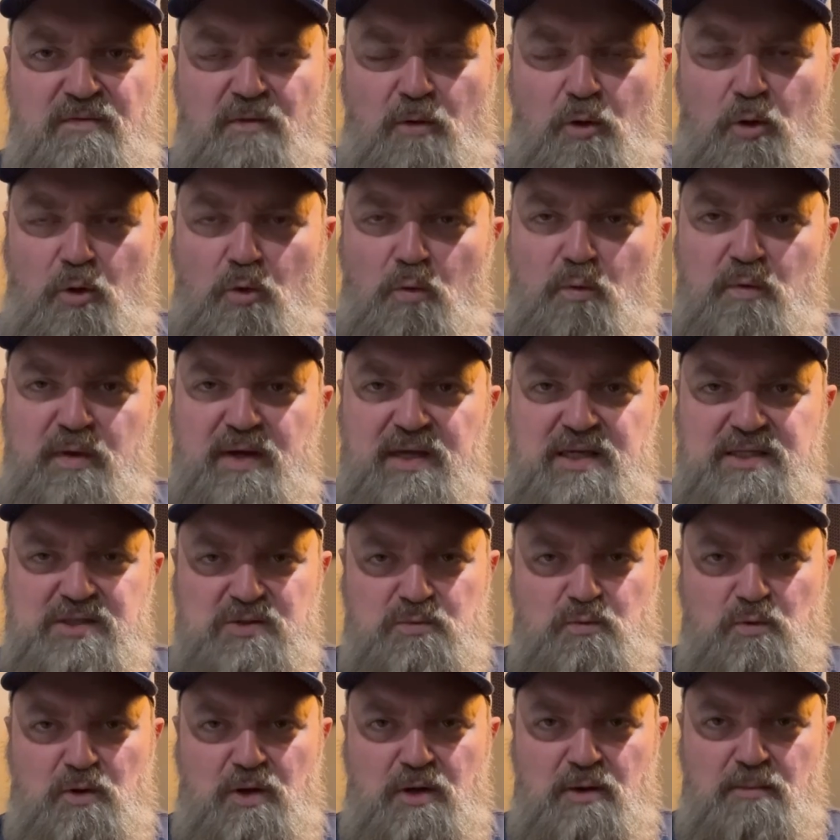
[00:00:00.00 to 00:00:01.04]
of
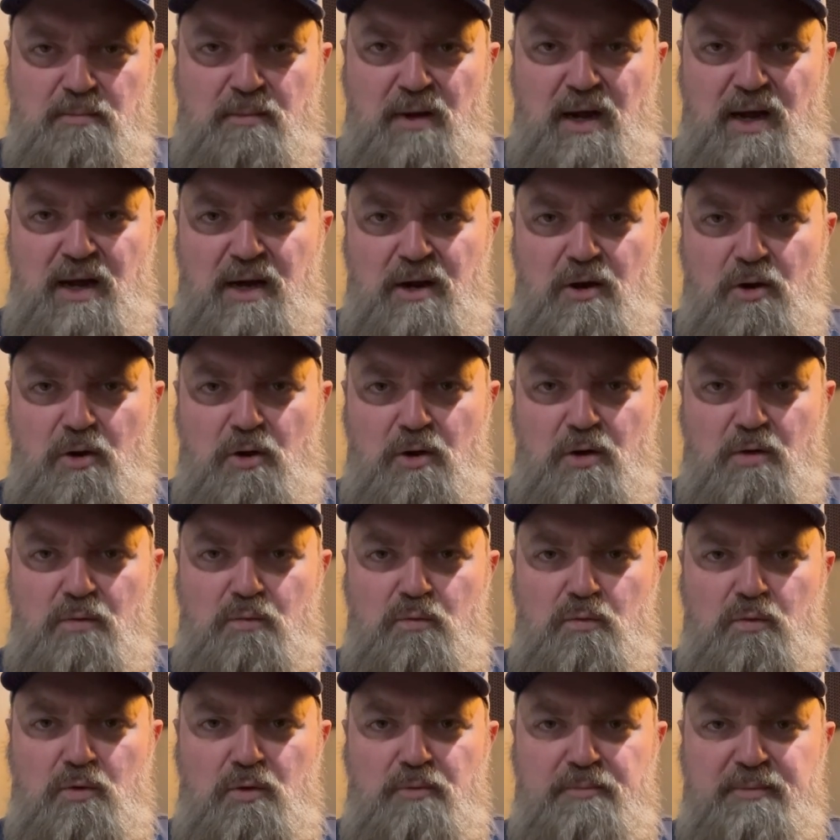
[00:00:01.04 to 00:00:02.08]
always where my heart
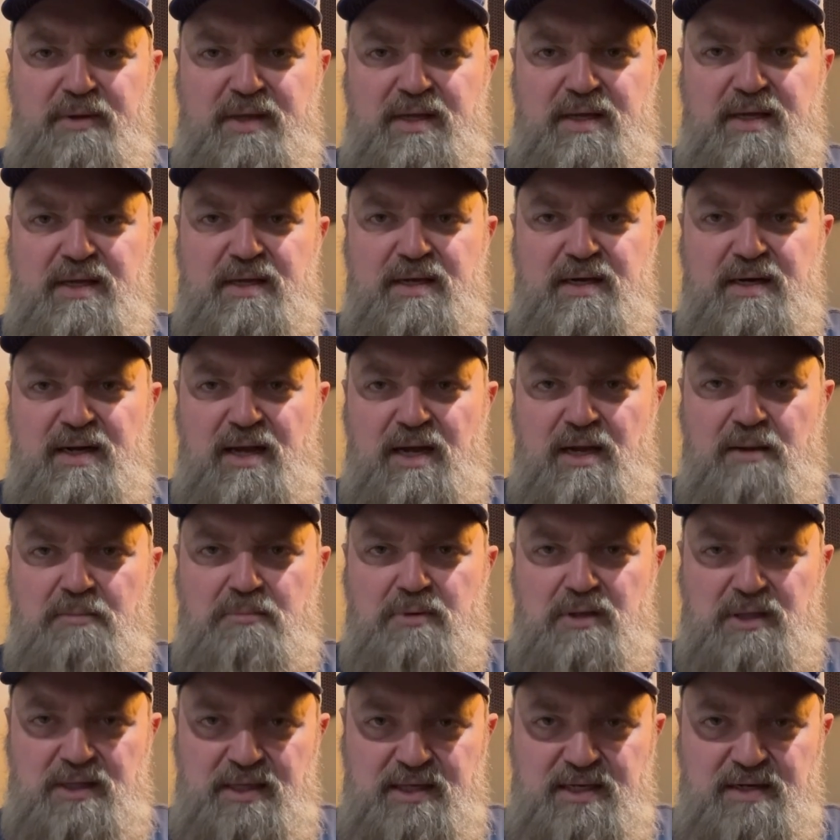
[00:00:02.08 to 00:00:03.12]
will be, and I
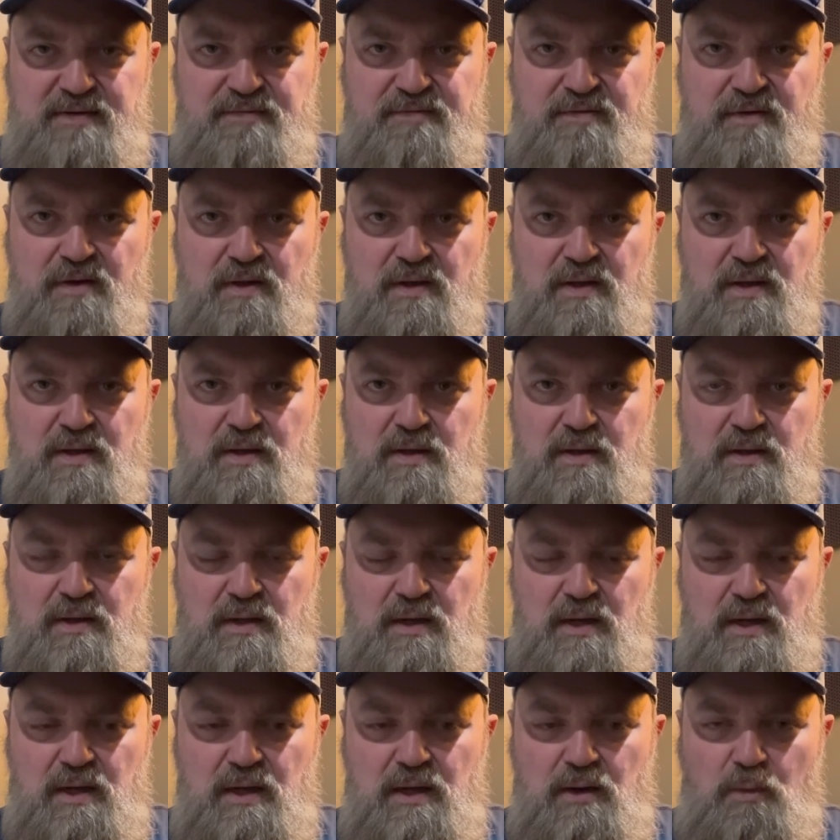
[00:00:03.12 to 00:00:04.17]
believe
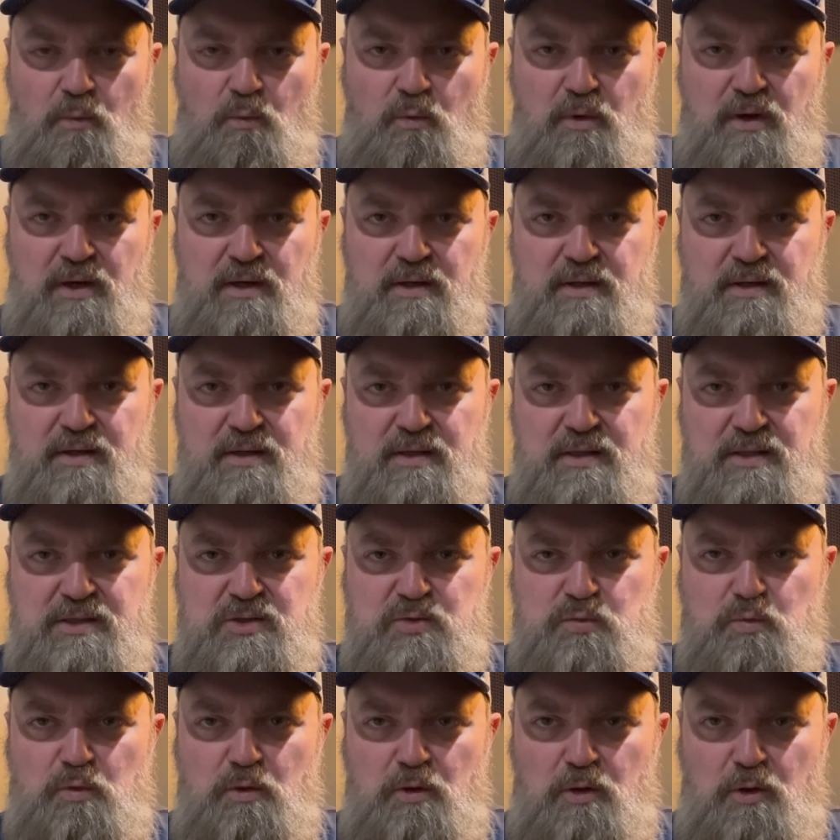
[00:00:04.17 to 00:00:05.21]
uh, where
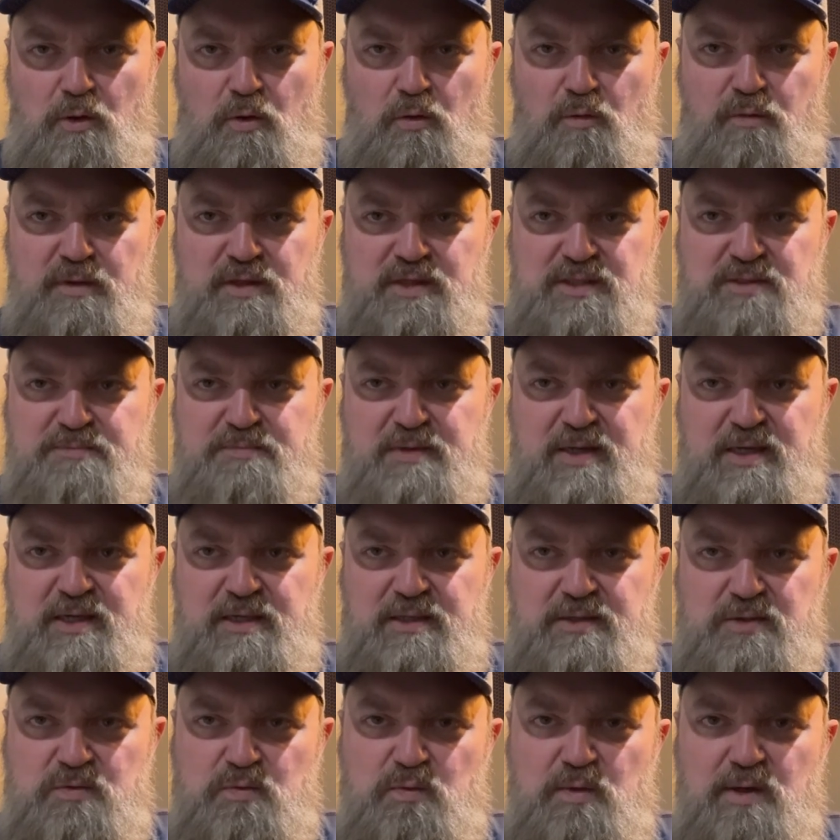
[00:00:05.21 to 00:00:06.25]
his will always be
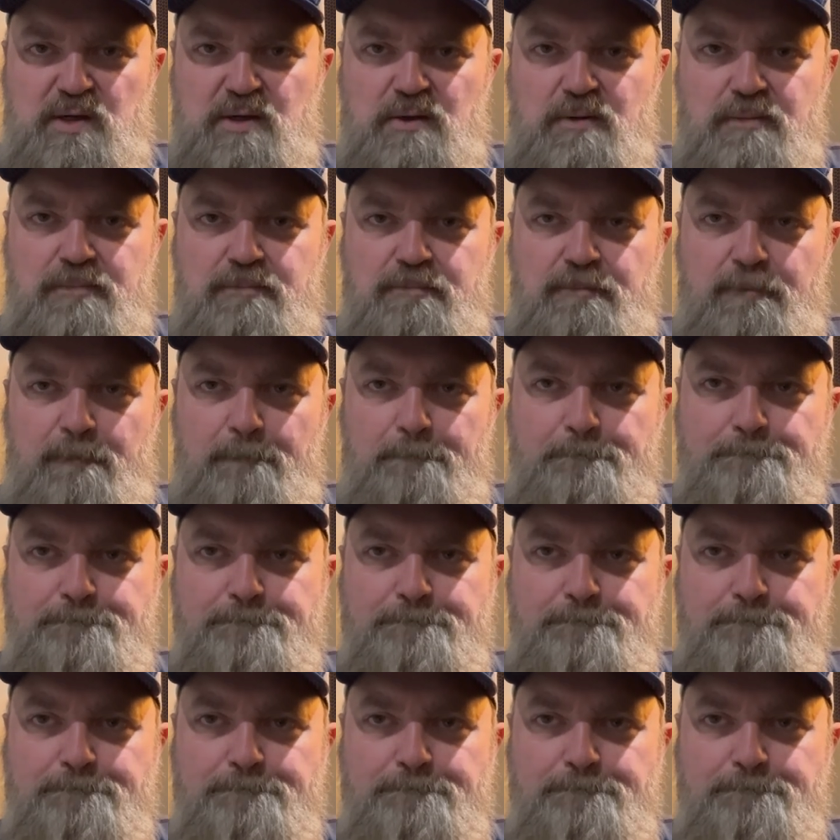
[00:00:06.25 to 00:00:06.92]
as well.